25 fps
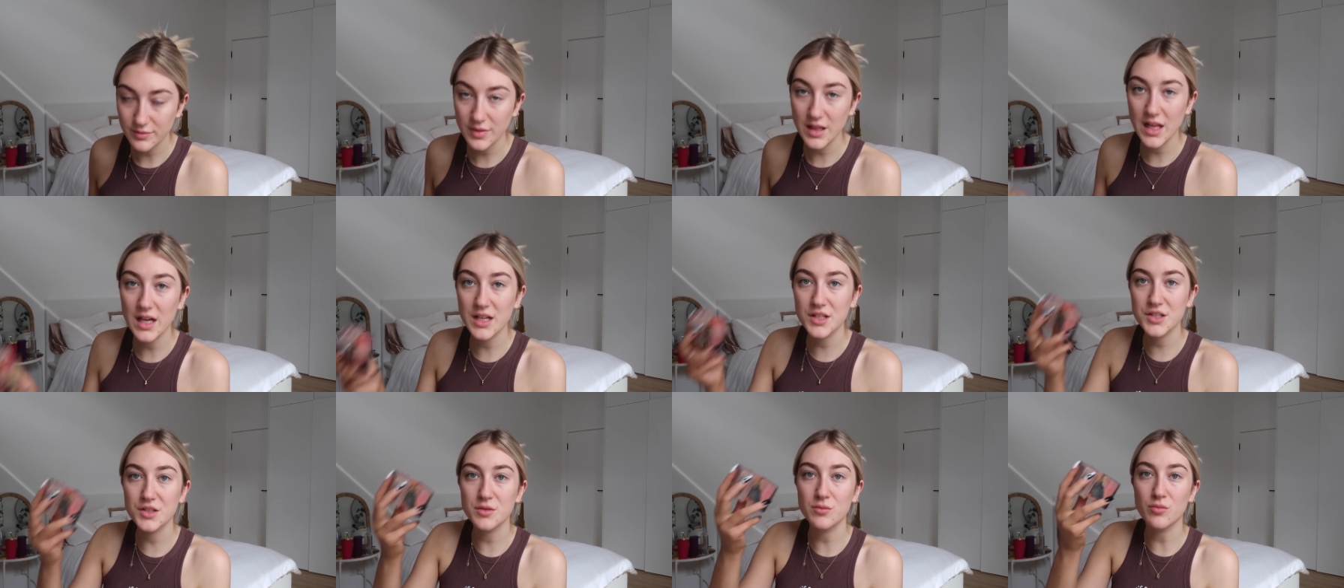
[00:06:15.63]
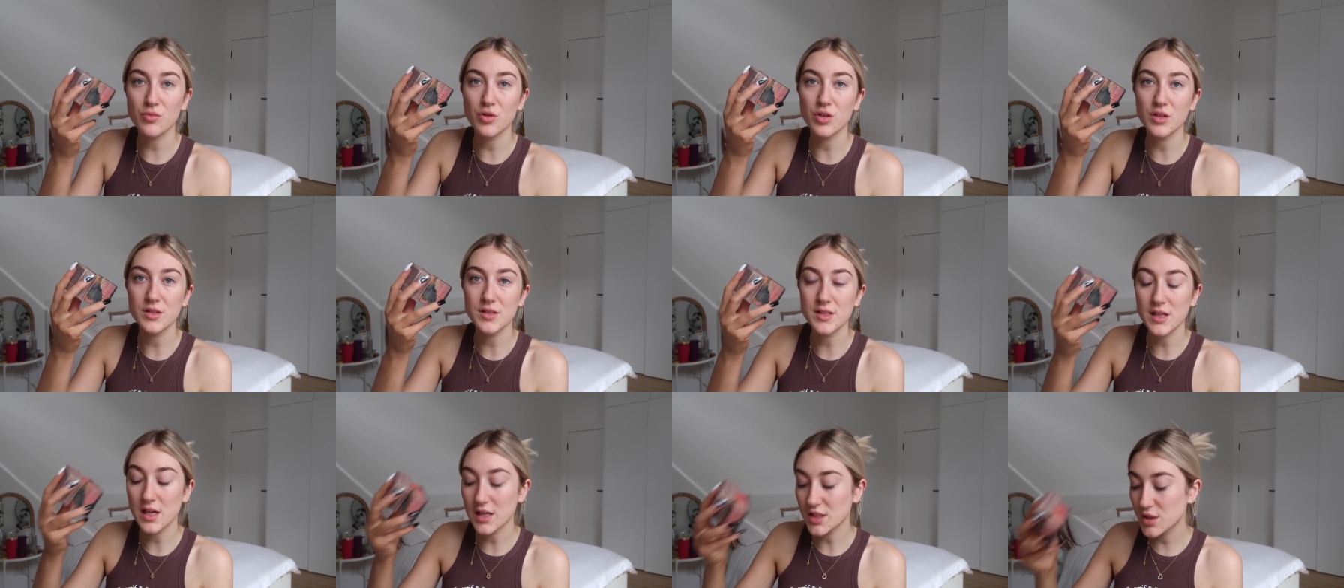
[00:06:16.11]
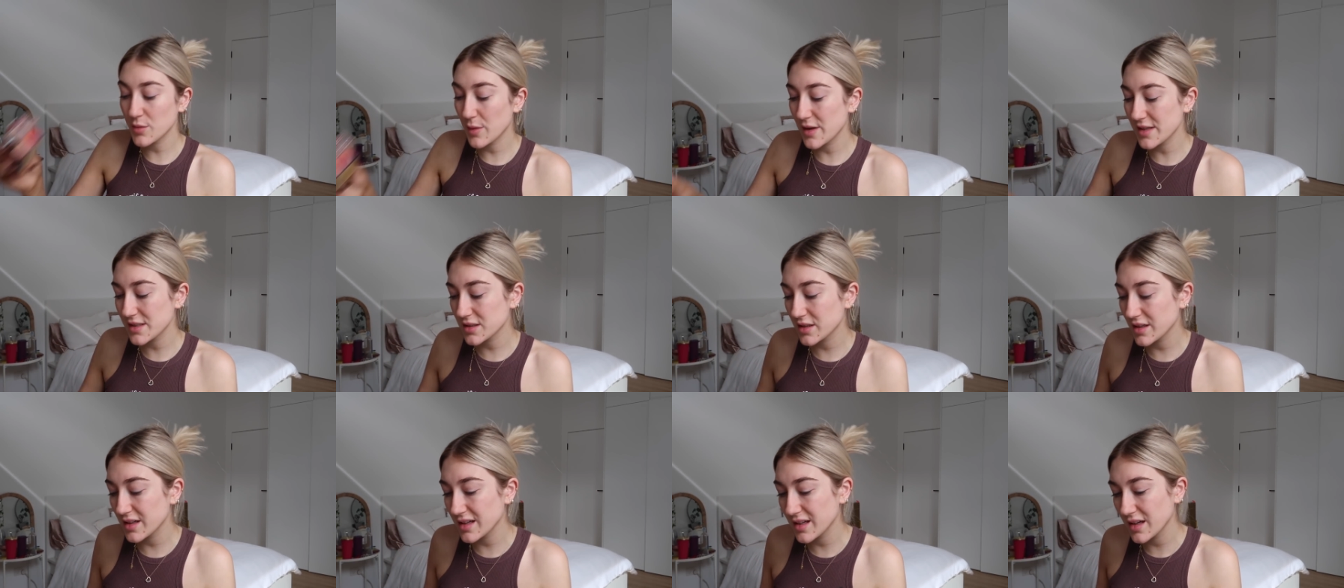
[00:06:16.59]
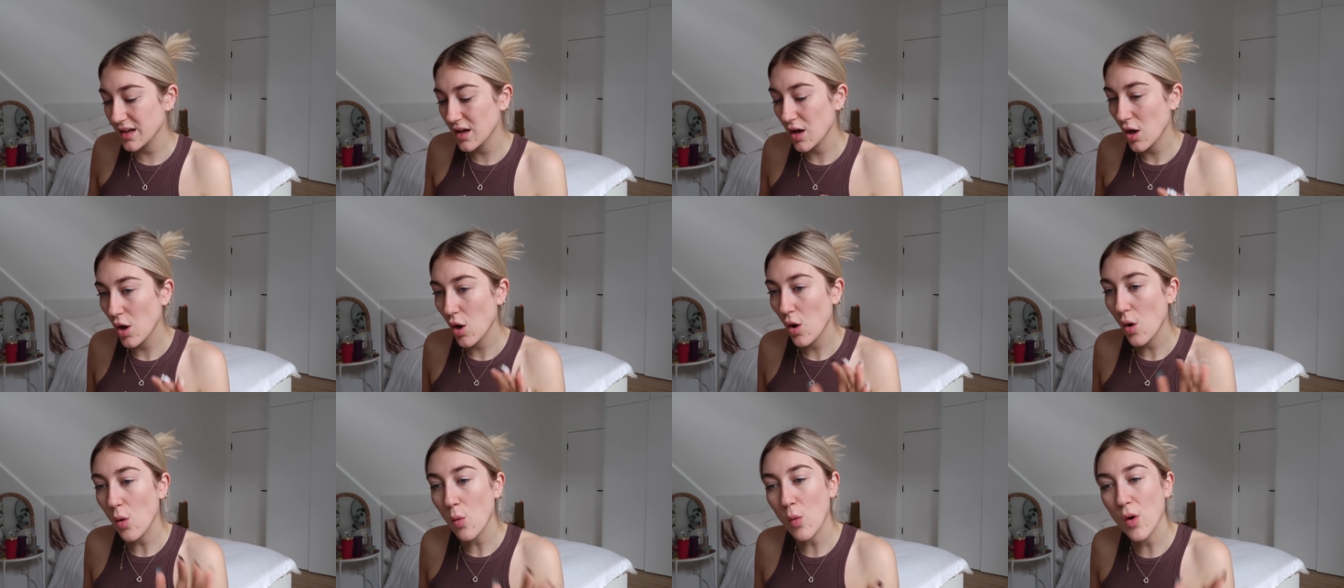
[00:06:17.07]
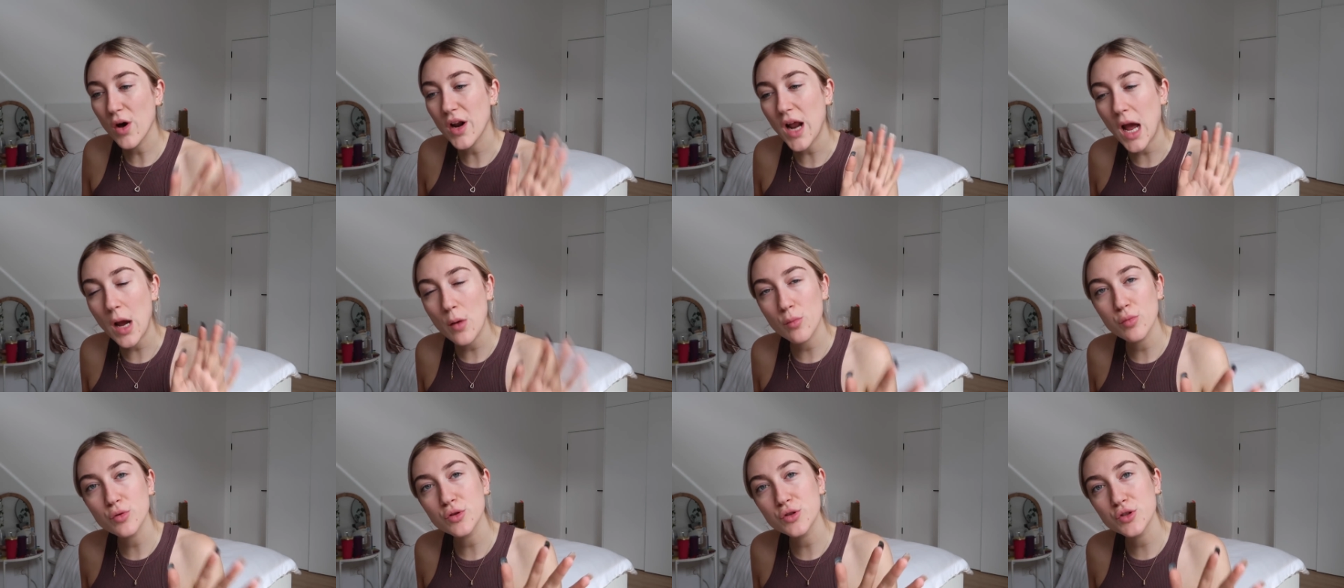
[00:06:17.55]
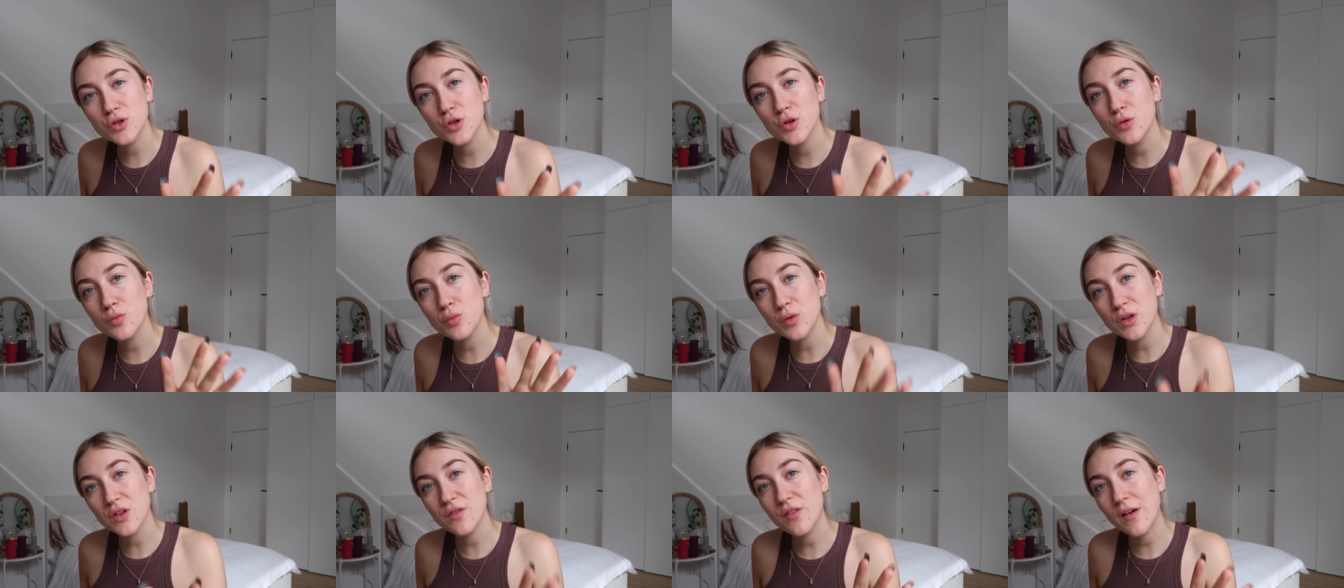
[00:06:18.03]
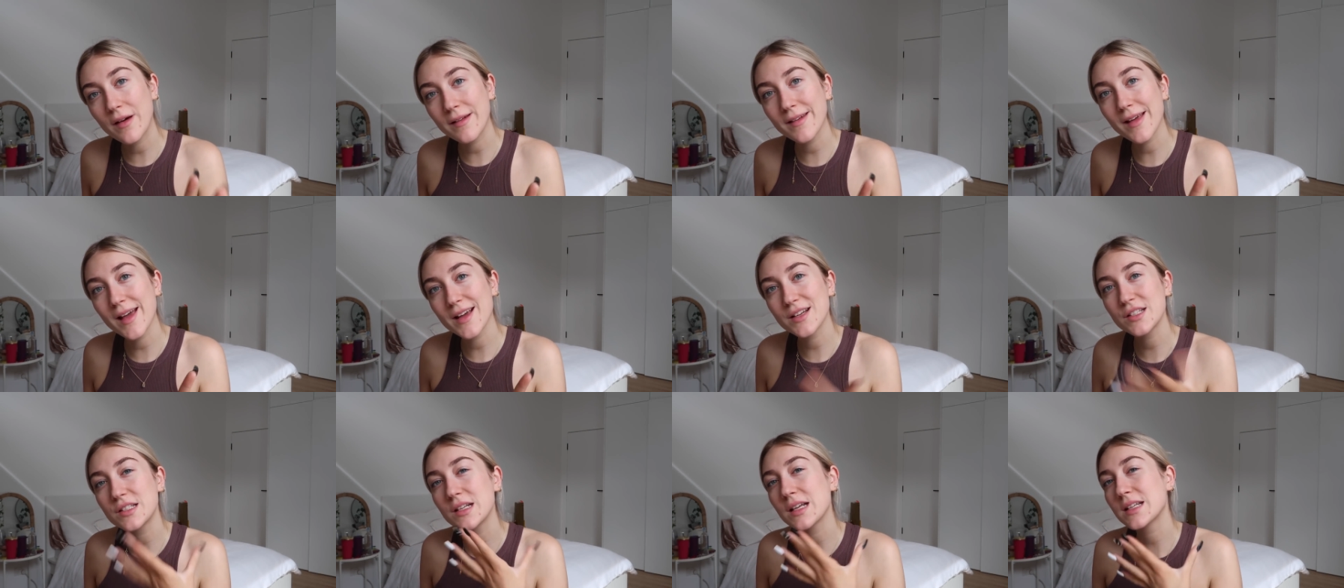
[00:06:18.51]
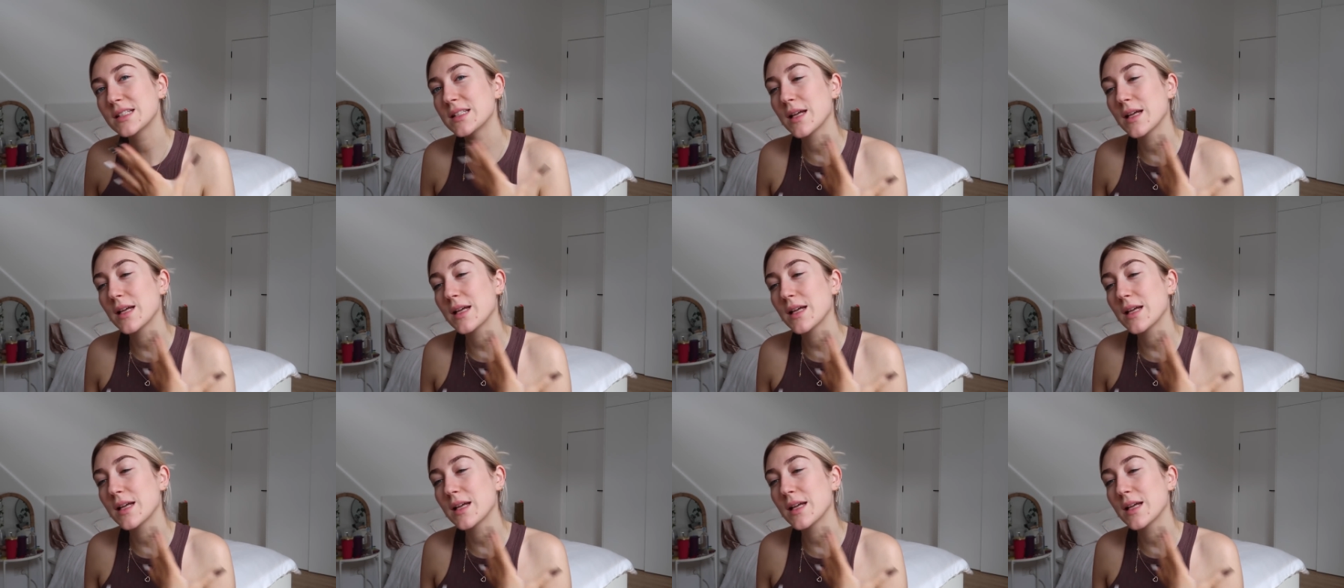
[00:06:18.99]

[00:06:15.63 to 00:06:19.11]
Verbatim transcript: blush and bronzer. So basically what I would do with foundation,